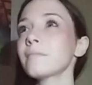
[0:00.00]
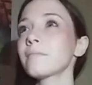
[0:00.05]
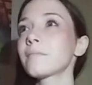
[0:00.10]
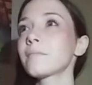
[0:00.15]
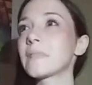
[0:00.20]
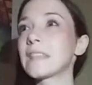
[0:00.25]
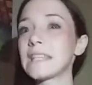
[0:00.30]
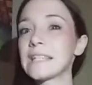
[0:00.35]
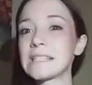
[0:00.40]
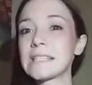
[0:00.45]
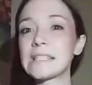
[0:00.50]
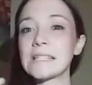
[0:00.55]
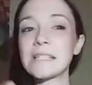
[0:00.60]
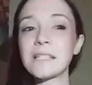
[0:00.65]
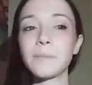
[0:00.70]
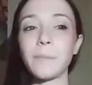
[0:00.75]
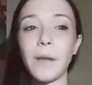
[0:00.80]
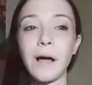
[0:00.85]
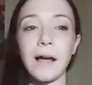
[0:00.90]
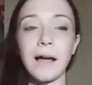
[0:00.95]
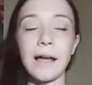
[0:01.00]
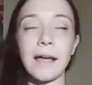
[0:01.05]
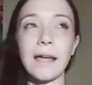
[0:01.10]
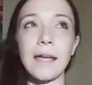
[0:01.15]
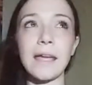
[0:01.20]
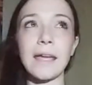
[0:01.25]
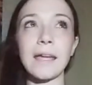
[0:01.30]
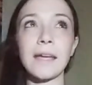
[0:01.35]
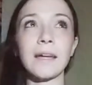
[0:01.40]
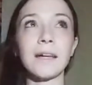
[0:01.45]
this is
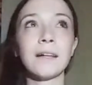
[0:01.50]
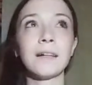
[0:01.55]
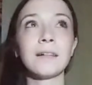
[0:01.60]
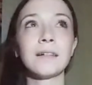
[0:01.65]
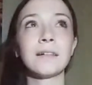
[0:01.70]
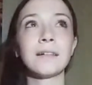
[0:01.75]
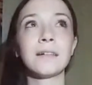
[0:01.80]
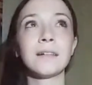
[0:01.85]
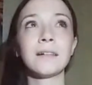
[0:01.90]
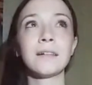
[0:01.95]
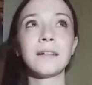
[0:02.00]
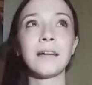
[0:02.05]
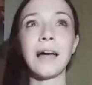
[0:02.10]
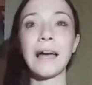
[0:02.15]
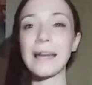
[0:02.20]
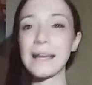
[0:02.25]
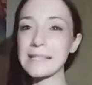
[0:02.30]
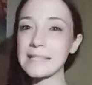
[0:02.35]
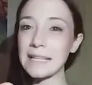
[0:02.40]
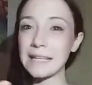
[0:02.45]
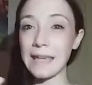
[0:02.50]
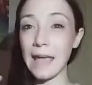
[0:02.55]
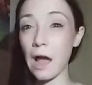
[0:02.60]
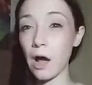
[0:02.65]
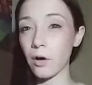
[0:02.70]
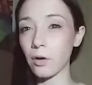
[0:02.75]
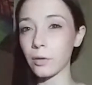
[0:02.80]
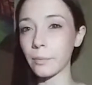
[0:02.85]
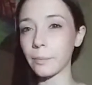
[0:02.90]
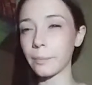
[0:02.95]
my, I guess,
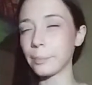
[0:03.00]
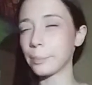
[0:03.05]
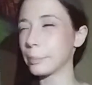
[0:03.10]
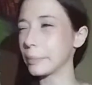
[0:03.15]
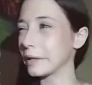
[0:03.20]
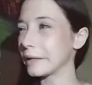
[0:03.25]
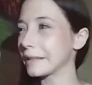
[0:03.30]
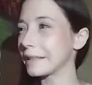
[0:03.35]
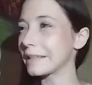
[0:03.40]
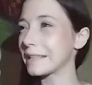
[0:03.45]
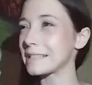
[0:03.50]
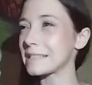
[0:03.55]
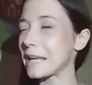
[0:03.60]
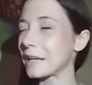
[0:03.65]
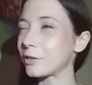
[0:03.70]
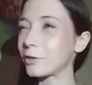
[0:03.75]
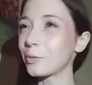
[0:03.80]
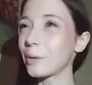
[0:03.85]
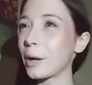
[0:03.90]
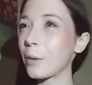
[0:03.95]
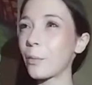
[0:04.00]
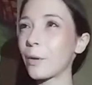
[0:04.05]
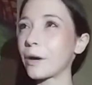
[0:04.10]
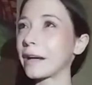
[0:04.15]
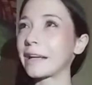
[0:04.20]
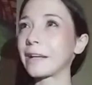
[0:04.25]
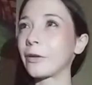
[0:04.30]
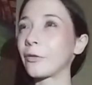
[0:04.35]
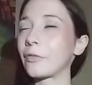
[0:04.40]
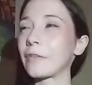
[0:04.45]
accountability. Is that the right word?
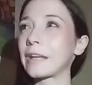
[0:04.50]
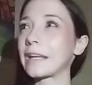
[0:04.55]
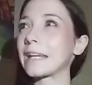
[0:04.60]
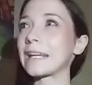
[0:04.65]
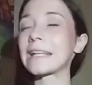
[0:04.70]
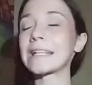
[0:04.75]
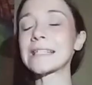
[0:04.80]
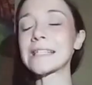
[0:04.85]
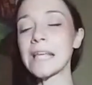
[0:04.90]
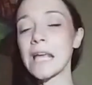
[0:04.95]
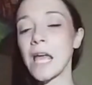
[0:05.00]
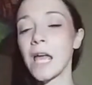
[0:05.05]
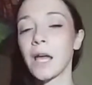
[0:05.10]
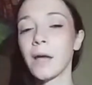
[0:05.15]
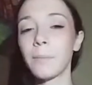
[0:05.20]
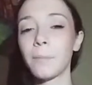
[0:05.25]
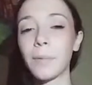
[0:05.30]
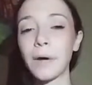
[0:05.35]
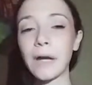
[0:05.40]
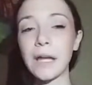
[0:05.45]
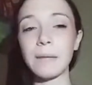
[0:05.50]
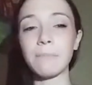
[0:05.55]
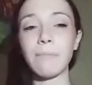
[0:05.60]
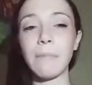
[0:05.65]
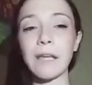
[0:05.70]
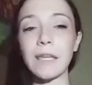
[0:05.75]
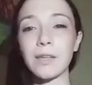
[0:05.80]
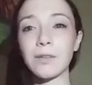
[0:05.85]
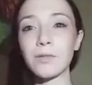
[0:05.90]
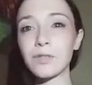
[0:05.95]
I don't think it is. But
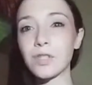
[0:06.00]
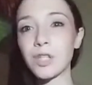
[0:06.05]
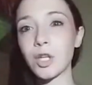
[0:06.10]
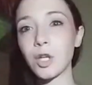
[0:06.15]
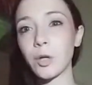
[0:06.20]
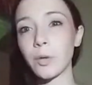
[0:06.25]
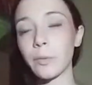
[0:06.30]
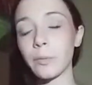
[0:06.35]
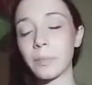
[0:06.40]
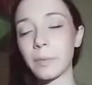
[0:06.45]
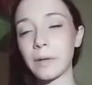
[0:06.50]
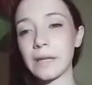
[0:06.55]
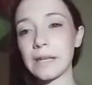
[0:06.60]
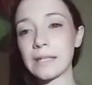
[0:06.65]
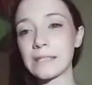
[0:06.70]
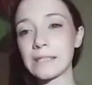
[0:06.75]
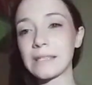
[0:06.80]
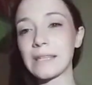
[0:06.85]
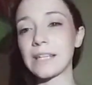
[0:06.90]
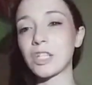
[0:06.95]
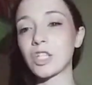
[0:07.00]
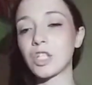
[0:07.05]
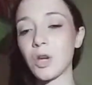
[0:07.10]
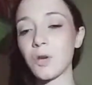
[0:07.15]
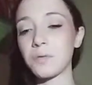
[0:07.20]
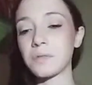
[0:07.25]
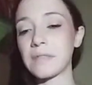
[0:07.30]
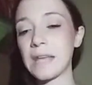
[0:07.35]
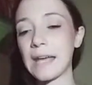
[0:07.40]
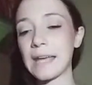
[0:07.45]
my YouTube is like
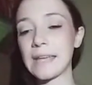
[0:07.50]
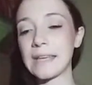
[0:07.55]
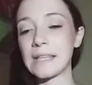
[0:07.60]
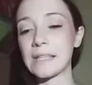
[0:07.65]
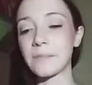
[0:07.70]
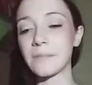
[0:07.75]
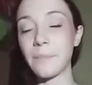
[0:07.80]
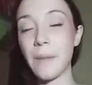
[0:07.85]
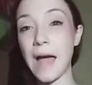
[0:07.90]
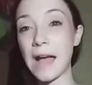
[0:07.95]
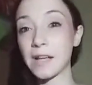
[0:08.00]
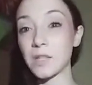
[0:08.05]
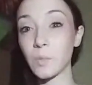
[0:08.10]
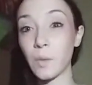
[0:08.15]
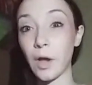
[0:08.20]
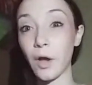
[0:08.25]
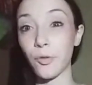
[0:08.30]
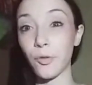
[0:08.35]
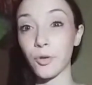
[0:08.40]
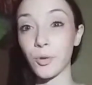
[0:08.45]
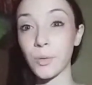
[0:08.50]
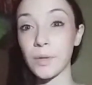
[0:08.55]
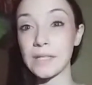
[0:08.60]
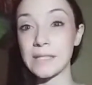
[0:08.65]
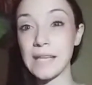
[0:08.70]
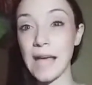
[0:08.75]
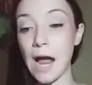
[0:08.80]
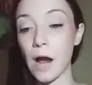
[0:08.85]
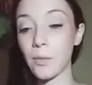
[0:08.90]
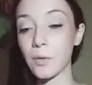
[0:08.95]
shows that Max went out through his
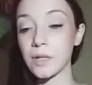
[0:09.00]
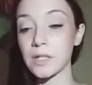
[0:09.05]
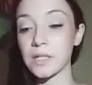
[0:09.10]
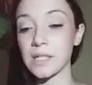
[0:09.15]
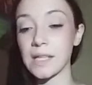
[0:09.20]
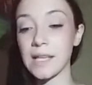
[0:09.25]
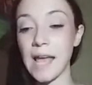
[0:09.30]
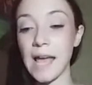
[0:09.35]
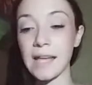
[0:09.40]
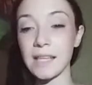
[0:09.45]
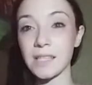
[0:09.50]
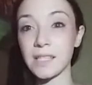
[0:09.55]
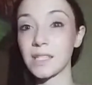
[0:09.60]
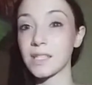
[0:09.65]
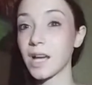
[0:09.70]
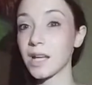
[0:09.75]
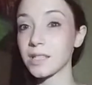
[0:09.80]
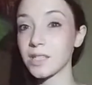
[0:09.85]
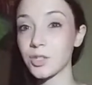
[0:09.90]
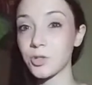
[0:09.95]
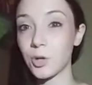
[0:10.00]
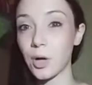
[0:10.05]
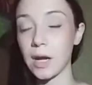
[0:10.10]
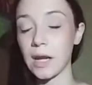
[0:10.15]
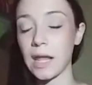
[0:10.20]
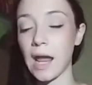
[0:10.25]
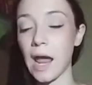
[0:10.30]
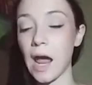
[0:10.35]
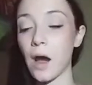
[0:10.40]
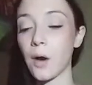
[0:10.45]
hours. He has tons of
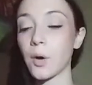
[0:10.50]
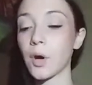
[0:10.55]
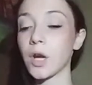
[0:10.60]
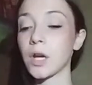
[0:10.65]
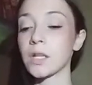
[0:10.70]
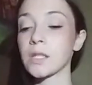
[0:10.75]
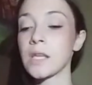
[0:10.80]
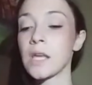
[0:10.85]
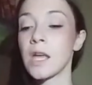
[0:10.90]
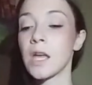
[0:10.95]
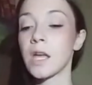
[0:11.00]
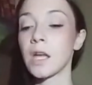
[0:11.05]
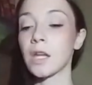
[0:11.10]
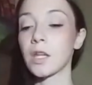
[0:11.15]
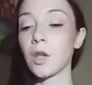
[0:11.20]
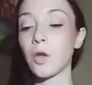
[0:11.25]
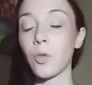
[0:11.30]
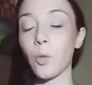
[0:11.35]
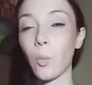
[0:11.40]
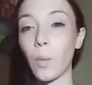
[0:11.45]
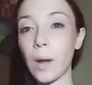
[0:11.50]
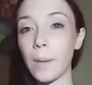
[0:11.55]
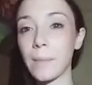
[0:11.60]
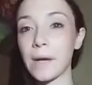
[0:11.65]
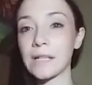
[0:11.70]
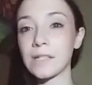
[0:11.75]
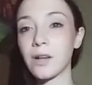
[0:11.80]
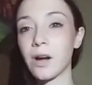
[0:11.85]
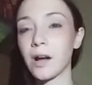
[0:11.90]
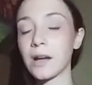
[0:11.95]
training hours. You know, the way
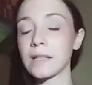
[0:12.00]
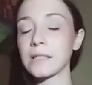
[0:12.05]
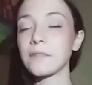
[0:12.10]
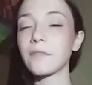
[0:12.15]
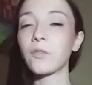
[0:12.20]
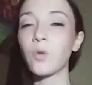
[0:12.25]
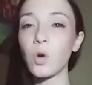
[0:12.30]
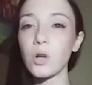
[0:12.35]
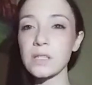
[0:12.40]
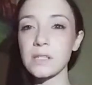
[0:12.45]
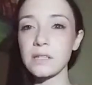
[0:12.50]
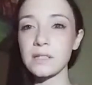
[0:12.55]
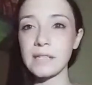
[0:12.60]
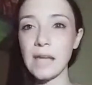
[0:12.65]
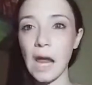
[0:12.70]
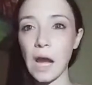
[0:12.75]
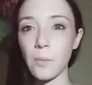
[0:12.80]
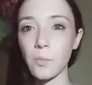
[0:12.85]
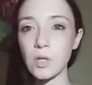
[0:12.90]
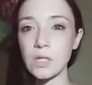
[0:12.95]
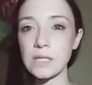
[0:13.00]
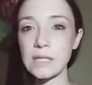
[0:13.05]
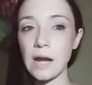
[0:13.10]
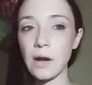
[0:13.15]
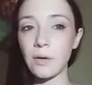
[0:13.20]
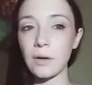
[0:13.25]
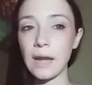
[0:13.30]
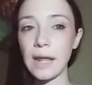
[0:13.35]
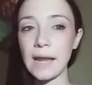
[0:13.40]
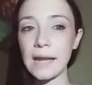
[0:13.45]
my dog is. Of course, there's cameras
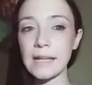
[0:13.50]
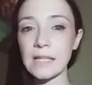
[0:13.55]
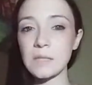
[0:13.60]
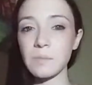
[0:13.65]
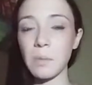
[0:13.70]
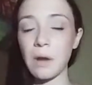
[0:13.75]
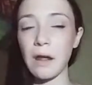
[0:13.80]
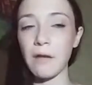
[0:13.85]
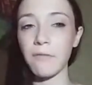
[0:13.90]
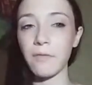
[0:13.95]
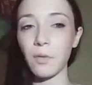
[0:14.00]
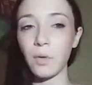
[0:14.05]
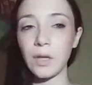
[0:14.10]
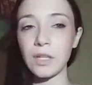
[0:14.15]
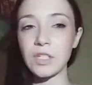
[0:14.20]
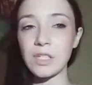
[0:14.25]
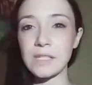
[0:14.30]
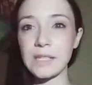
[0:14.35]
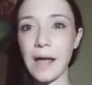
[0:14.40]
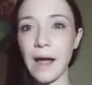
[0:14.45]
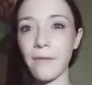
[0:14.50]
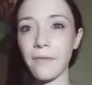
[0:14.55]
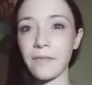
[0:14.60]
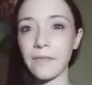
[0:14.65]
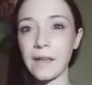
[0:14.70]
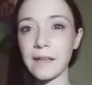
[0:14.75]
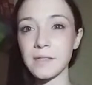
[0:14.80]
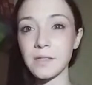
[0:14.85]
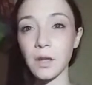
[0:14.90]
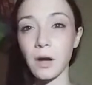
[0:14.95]
nowadays, but I feel like just having
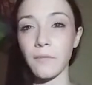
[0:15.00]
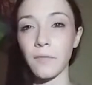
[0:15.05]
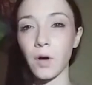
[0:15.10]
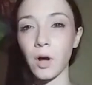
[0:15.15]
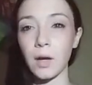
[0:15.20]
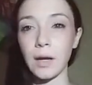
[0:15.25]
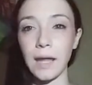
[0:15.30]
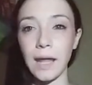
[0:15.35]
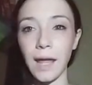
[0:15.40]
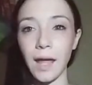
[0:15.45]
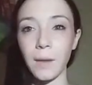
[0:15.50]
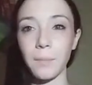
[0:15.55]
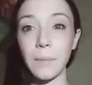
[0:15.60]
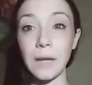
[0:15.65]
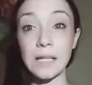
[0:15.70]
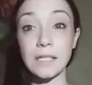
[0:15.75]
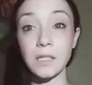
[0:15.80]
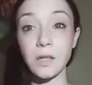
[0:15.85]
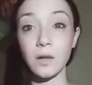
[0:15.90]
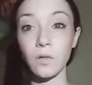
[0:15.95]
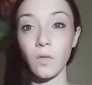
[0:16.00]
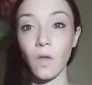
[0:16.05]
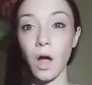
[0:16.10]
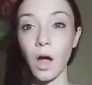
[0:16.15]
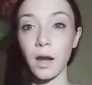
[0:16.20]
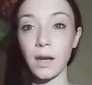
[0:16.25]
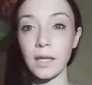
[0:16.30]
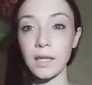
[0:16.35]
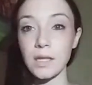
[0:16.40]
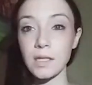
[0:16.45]
that stuff on hand makes it a
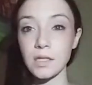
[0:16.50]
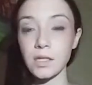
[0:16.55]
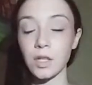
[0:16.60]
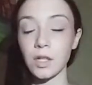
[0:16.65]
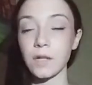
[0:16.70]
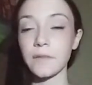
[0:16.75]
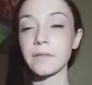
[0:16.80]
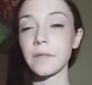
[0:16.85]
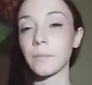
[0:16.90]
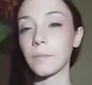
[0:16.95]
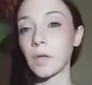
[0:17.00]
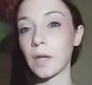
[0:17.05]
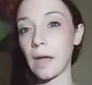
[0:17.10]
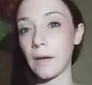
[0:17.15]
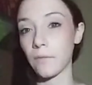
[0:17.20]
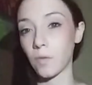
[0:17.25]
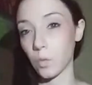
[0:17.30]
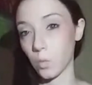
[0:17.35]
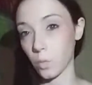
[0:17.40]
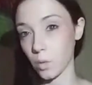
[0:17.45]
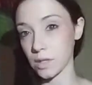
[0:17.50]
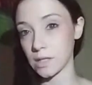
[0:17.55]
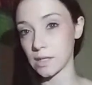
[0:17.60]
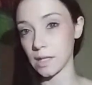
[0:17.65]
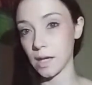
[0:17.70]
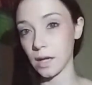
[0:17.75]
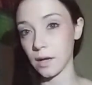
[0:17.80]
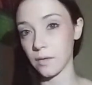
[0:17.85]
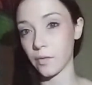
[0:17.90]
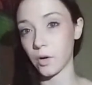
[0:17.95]
lot easier if something ever was to
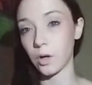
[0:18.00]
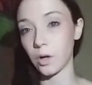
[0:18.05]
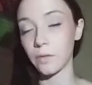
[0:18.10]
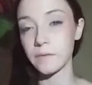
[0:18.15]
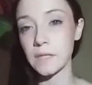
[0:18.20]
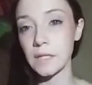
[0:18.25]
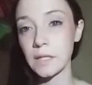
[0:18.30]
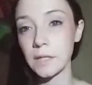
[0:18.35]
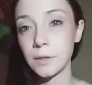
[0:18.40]
get involved.